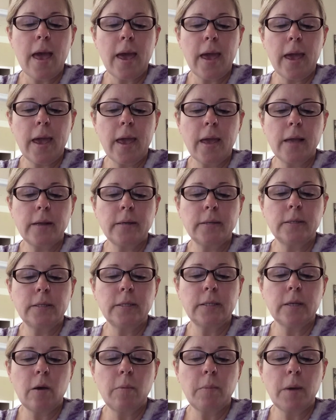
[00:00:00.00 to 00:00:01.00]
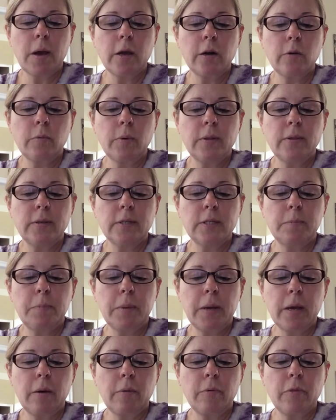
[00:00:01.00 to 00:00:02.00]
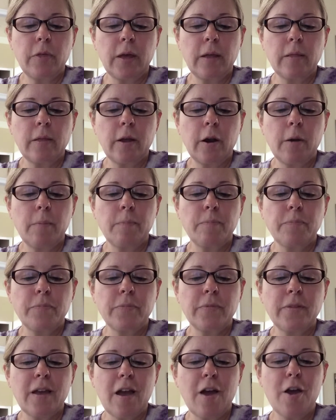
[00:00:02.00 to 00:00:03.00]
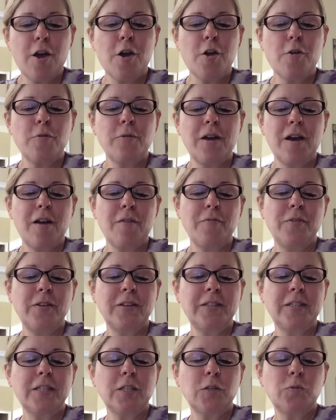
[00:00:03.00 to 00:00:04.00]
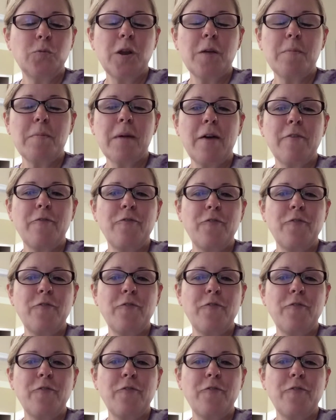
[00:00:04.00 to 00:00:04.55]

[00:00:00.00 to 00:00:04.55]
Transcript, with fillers: And so I'm not going to read this big O thing there. Oh, now this is one of my